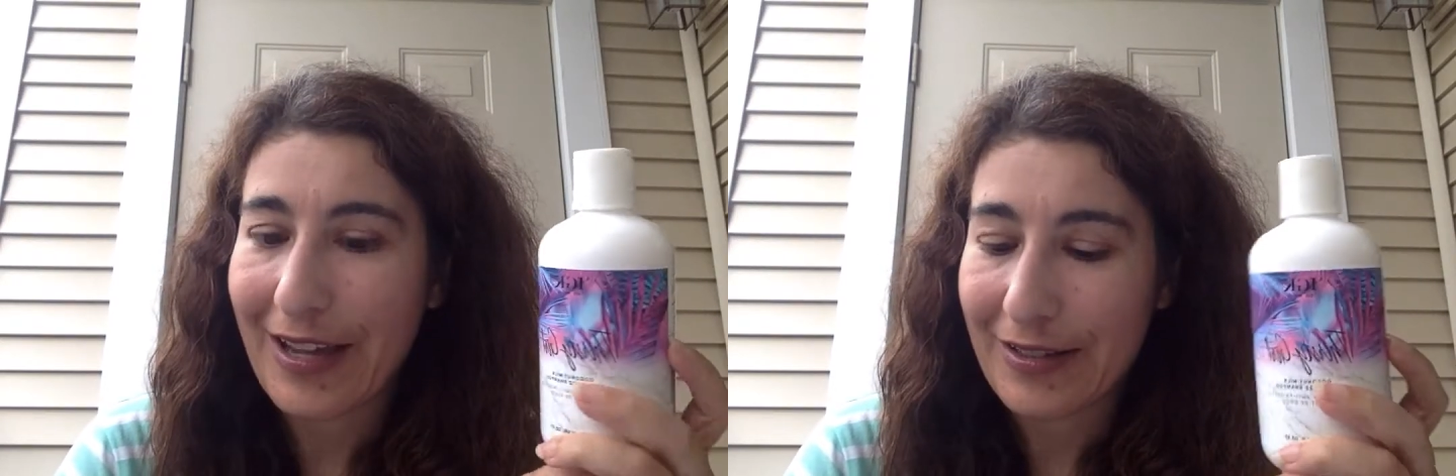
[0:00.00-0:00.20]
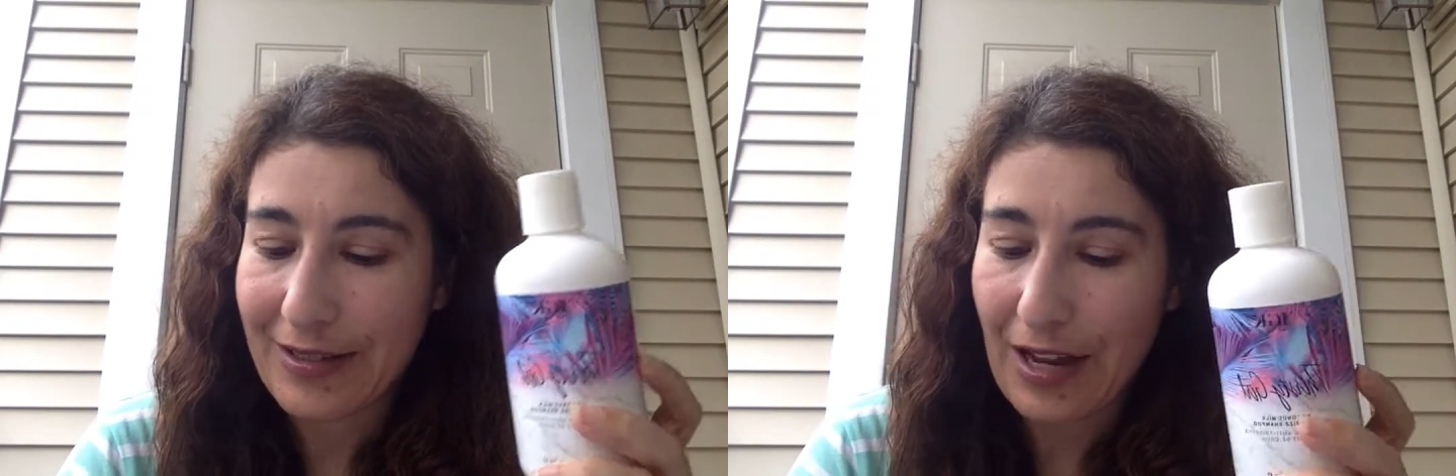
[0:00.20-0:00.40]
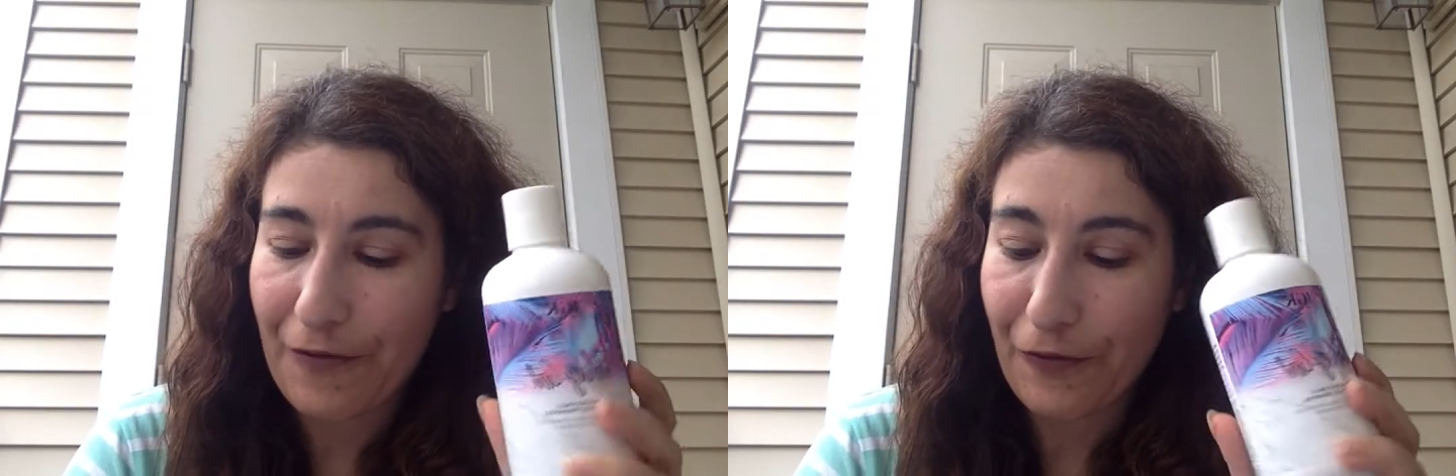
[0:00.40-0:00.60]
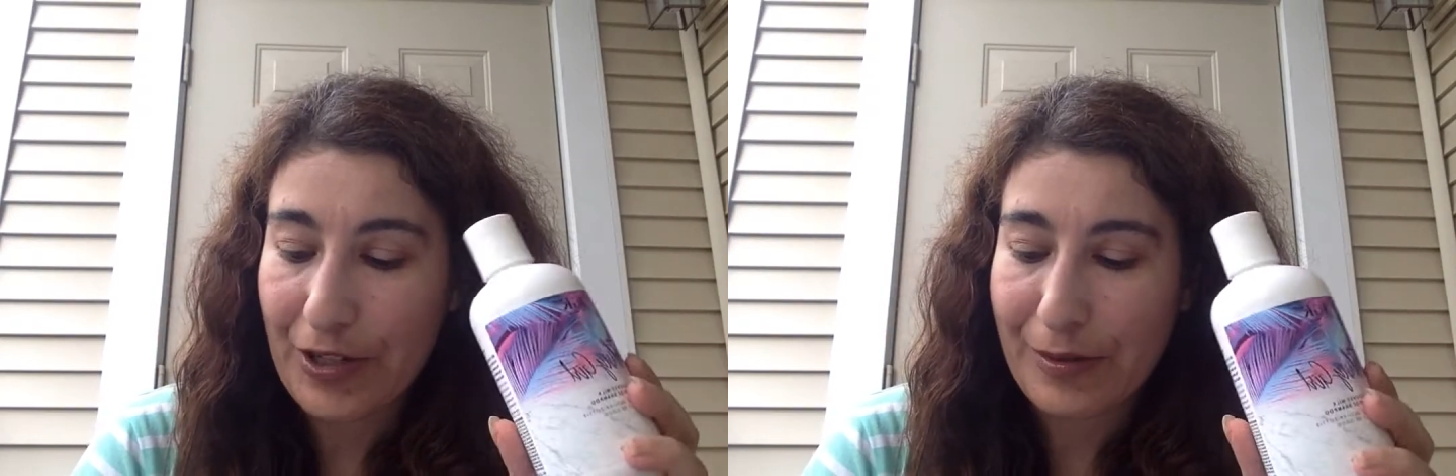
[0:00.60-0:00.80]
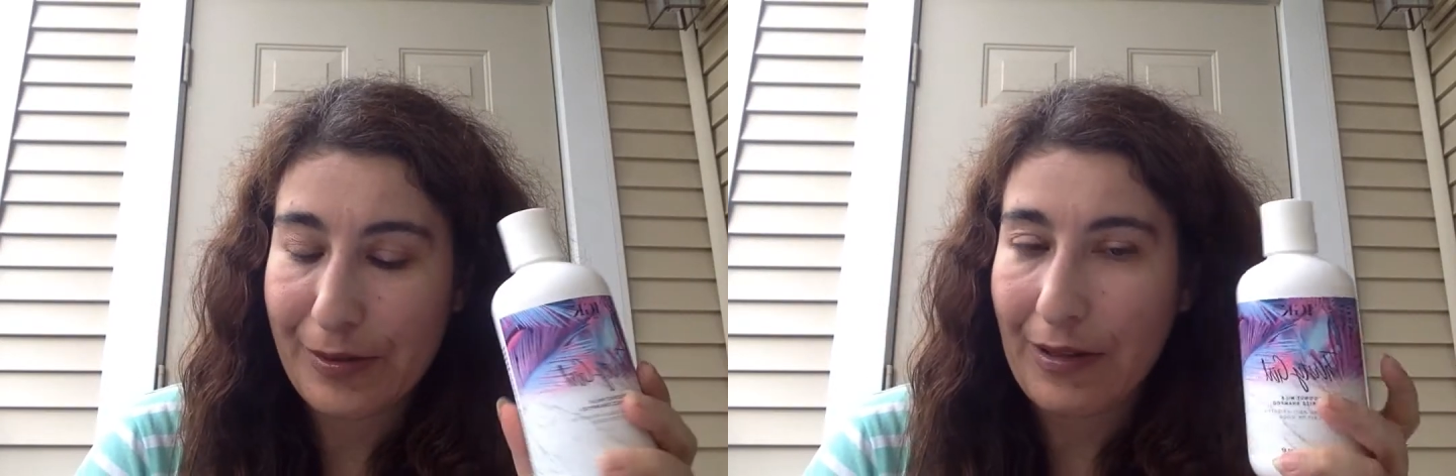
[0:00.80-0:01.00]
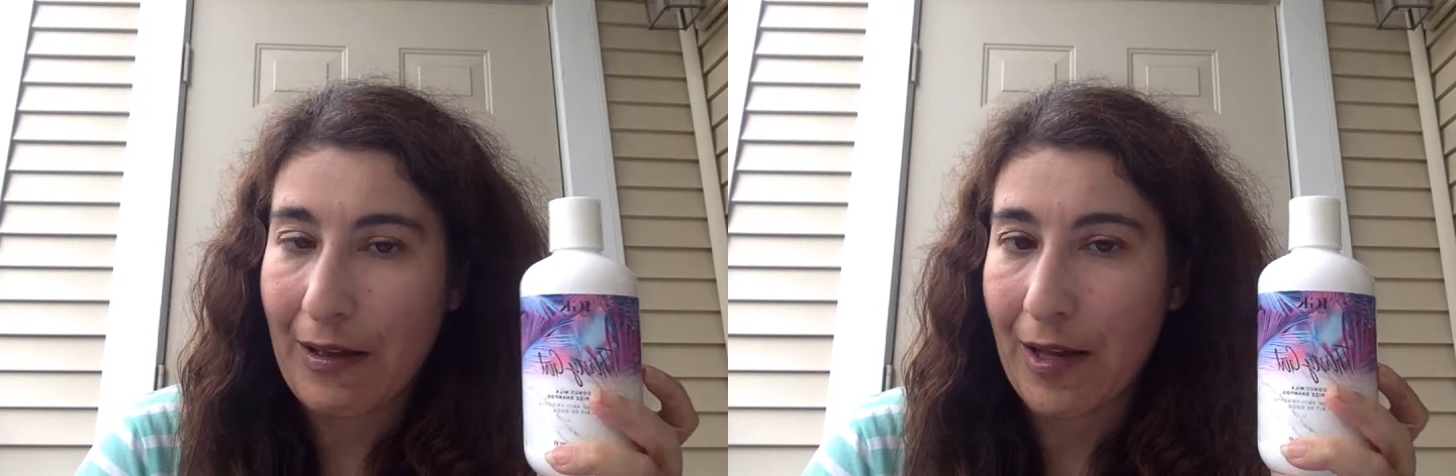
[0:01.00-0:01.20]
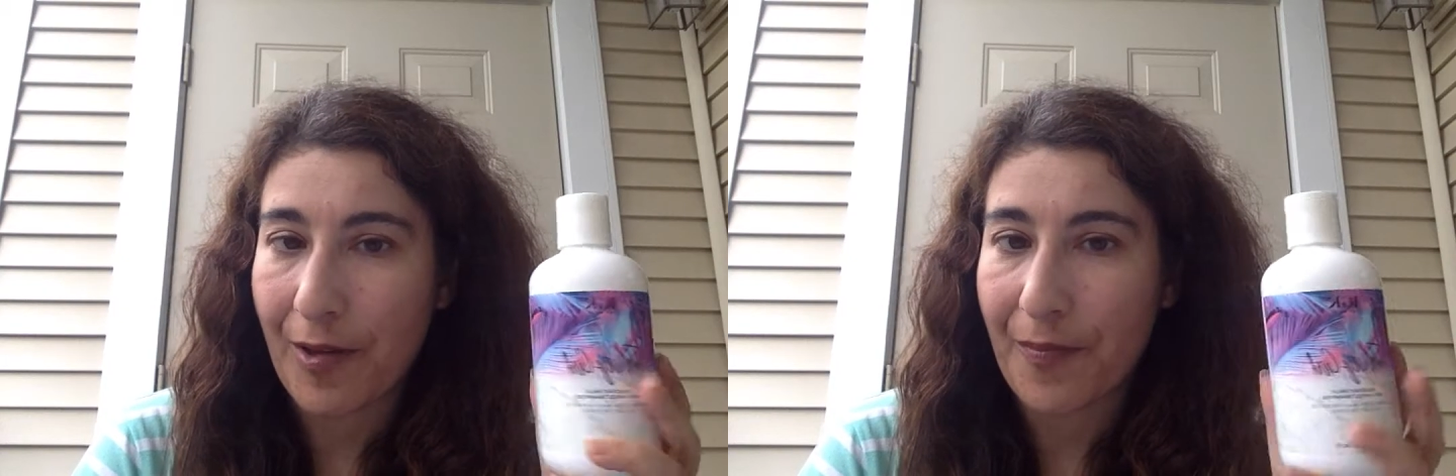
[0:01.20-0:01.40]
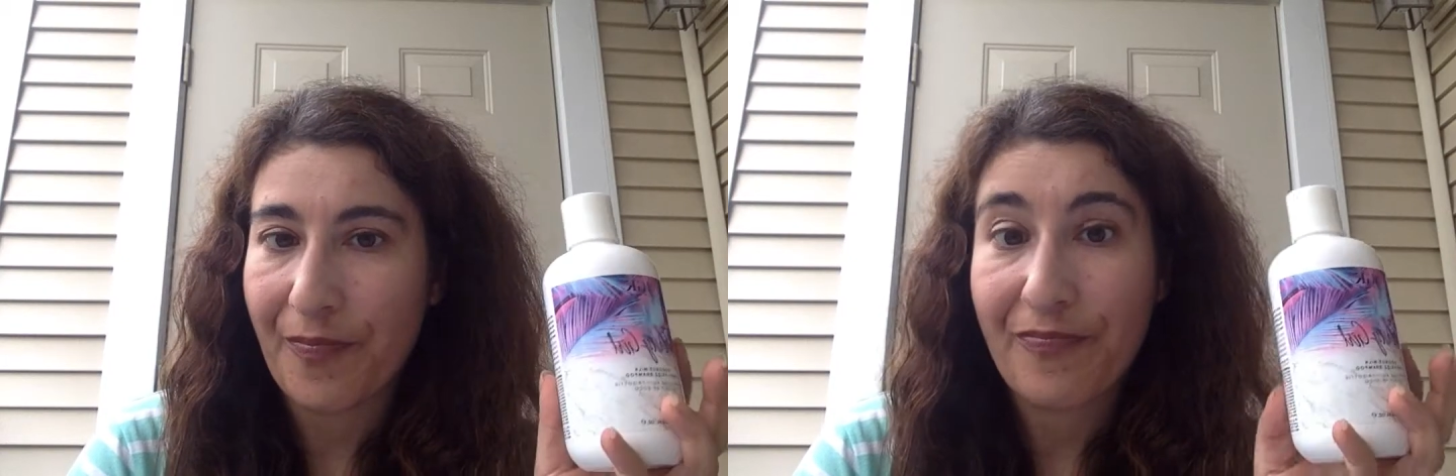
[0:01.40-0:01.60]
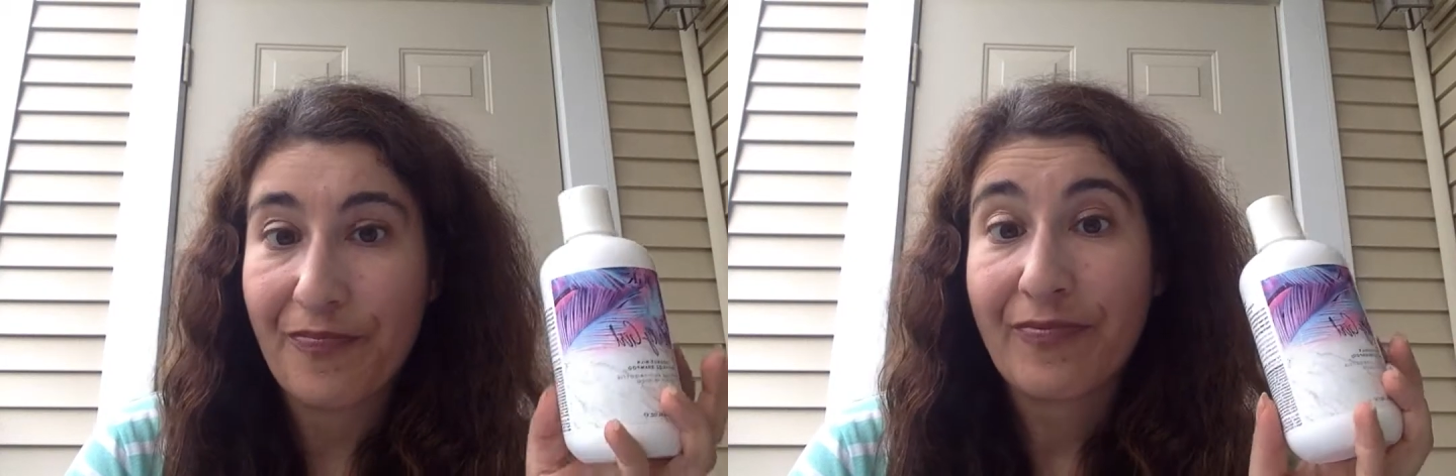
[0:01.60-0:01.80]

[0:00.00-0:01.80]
anti-frizz um,